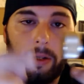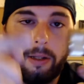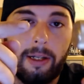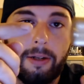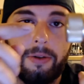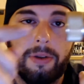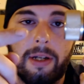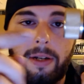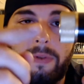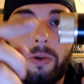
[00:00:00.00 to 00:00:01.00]
The other
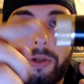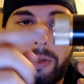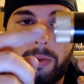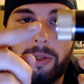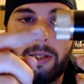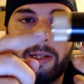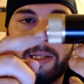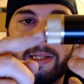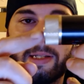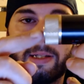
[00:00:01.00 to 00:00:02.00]
thing I've noticed with
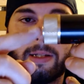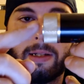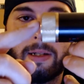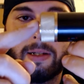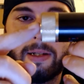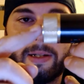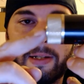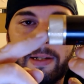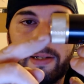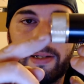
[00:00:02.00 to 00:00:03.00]
this
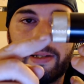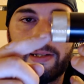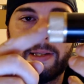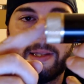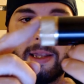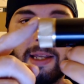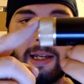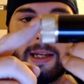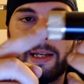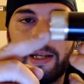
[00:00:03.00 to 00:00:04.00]
is
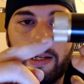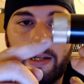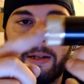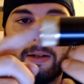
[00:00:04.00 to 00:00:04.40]
the